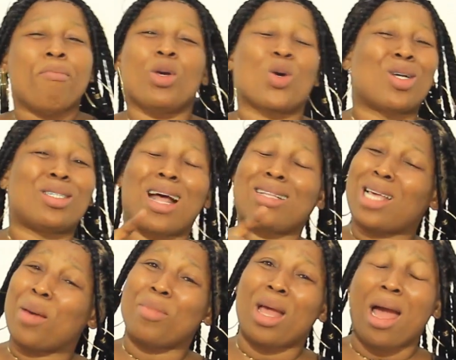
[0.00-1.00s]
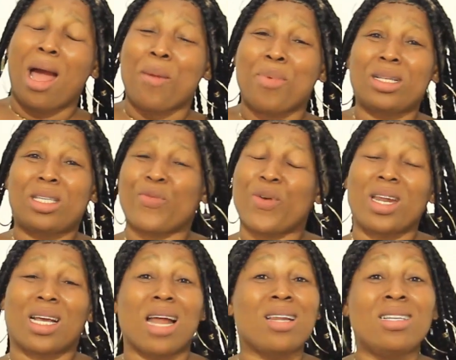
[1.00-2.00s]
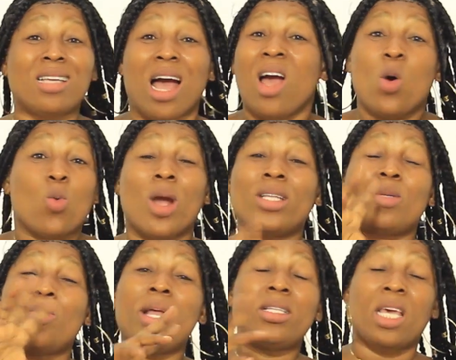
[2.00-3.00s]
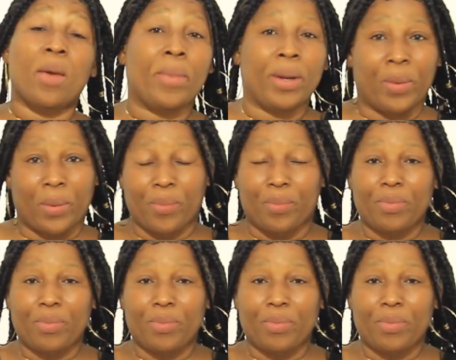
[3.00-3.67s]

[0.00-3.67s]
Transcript: Because that time I brought a friend a caninja went to me and tell me no.